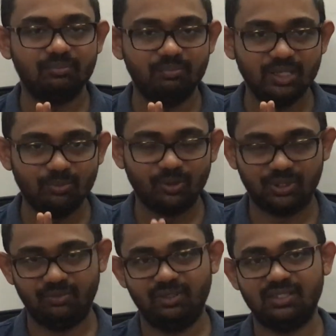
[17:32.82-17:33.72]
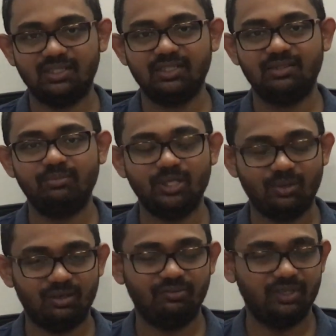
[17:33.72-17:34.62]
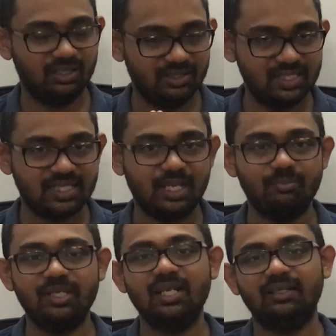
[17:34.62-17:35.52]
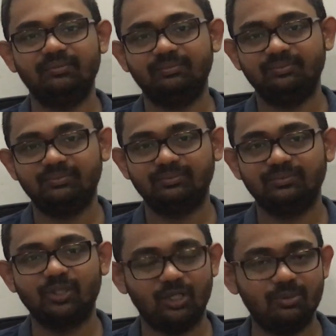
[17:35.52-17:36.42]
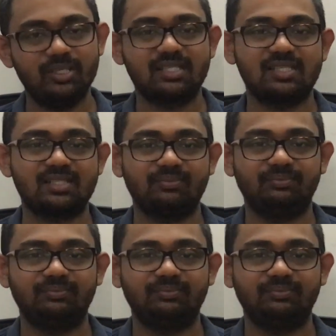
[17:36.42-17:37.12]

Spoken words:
Be motivated, be confident, this can be done. All the best.